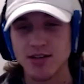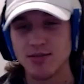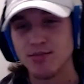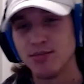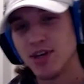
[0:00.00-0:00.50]

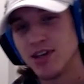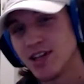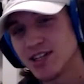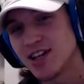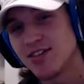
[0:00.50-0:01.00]
Man,
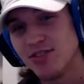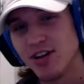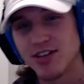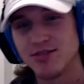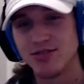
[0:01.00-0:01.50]
that's not
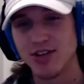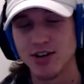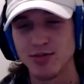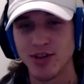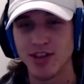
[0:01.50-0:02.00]
fucking fair to
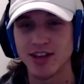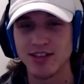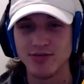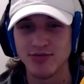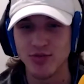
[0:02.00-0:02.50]
my
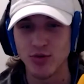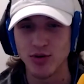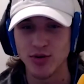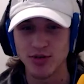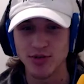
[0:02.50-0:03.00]

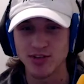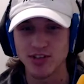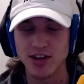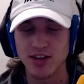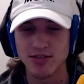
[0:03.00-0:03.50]
4-year-old
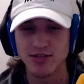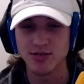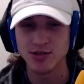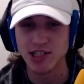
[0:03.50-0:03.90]
self who's eating